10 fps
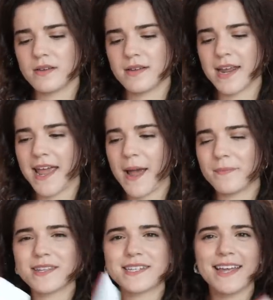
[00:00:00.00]
And I
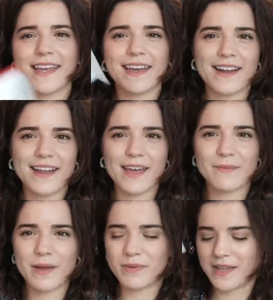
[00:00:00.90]
kept the ticket. I
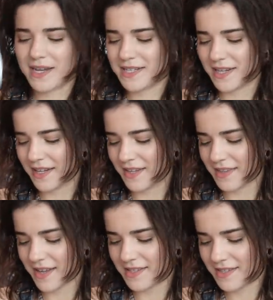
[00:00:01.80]
kept my plane ticket.
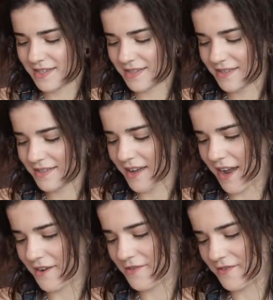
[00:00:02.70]
That's
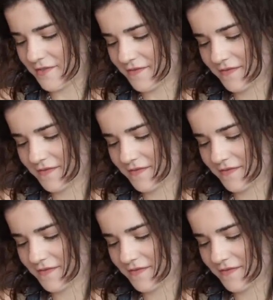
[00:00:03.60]
kind of cool.